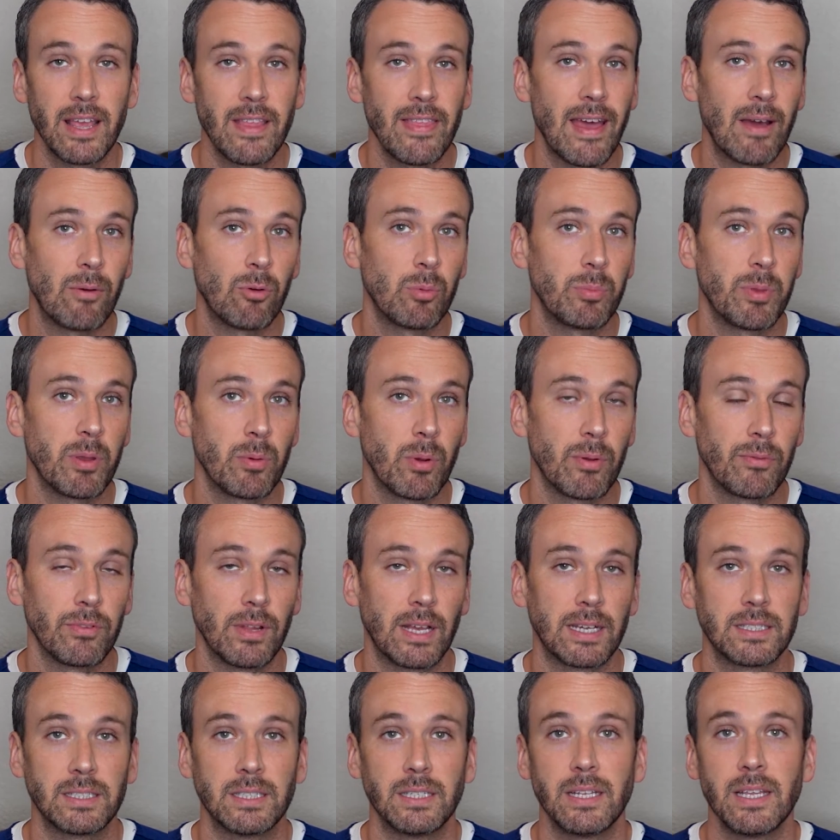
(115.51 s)
and that will be
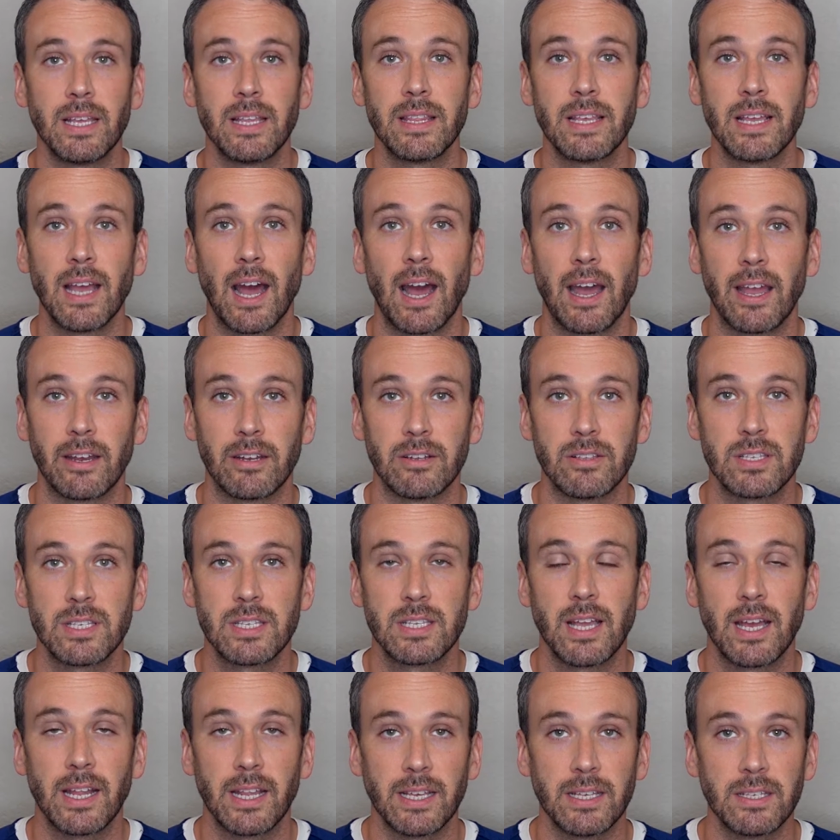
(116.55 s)
reflected in the iron
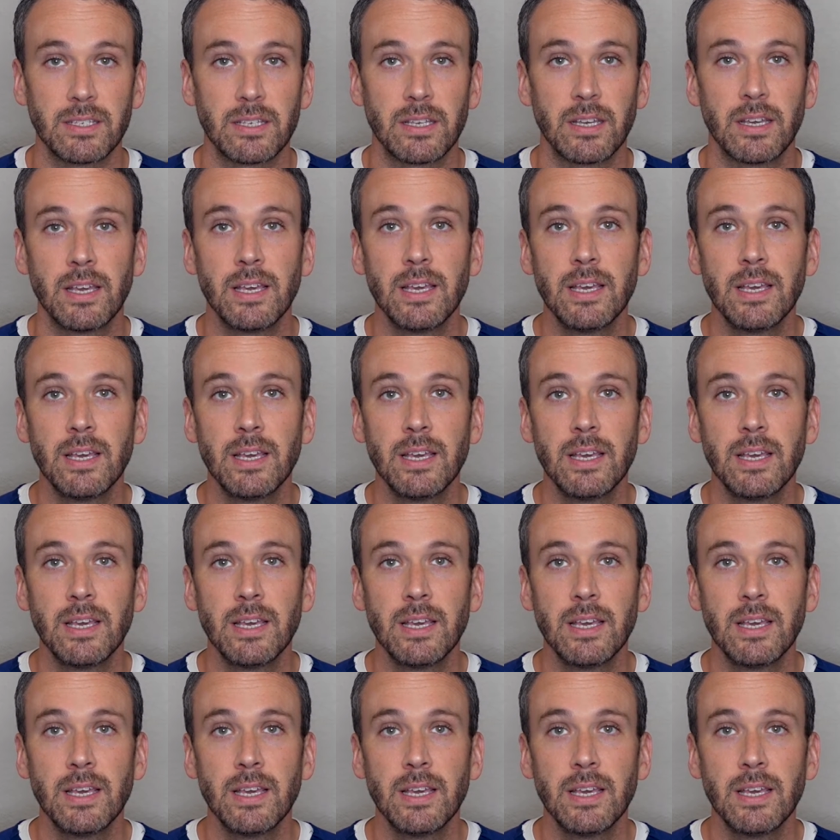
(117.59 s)
studies.